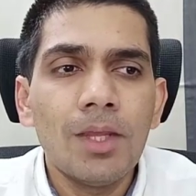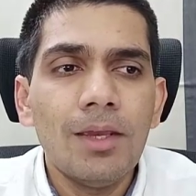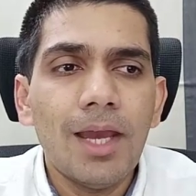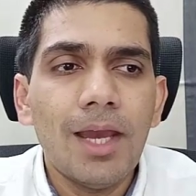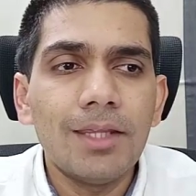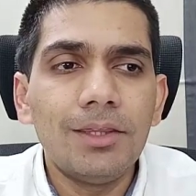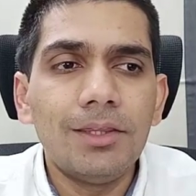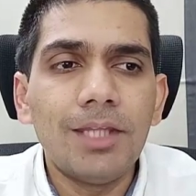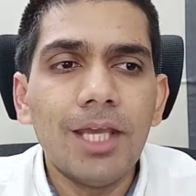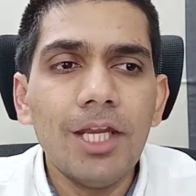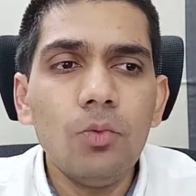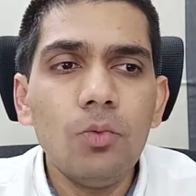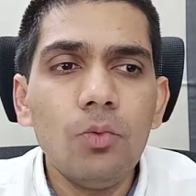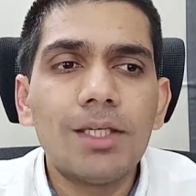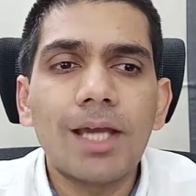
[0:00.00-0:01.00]
And then
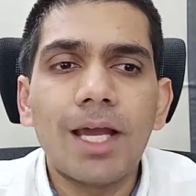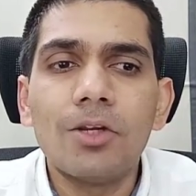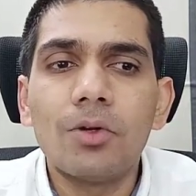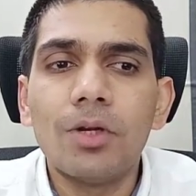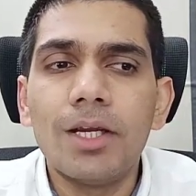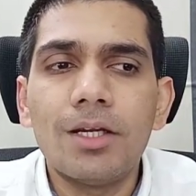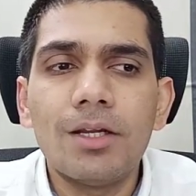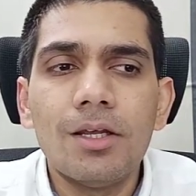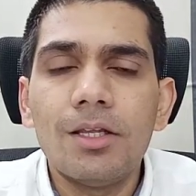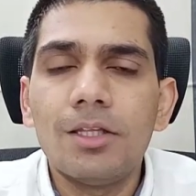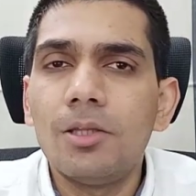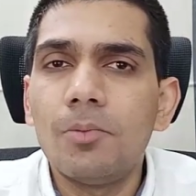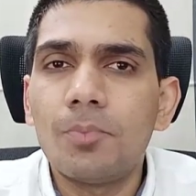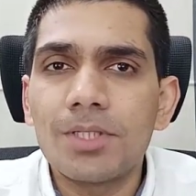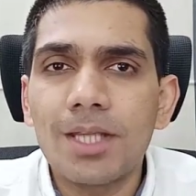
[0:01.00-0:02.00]
we calculate
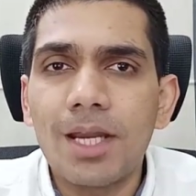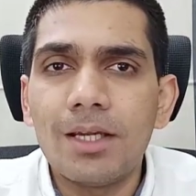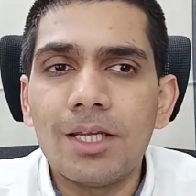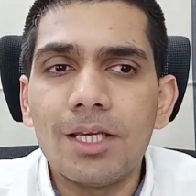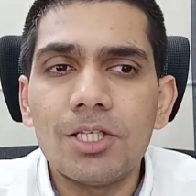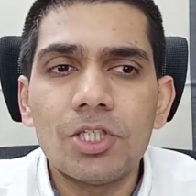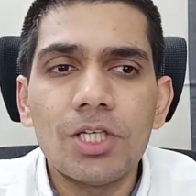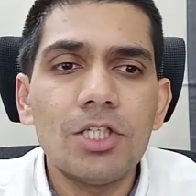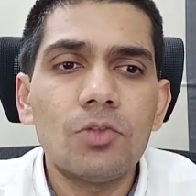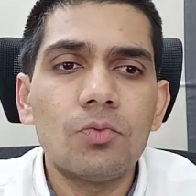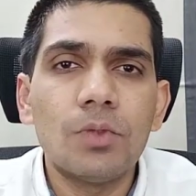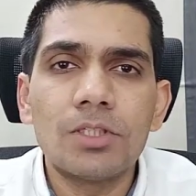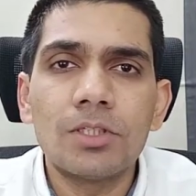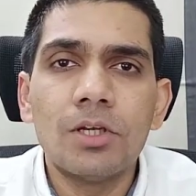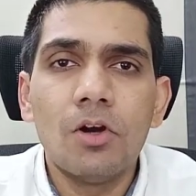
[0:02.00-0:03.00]
the percentage change,
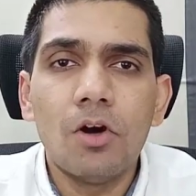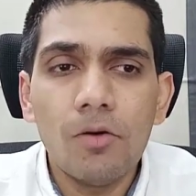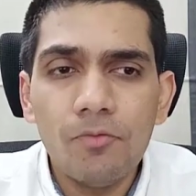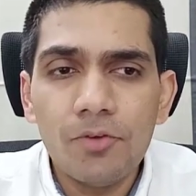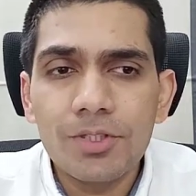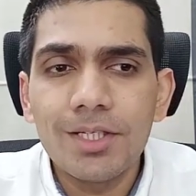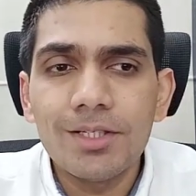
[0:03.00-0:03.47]
which obviously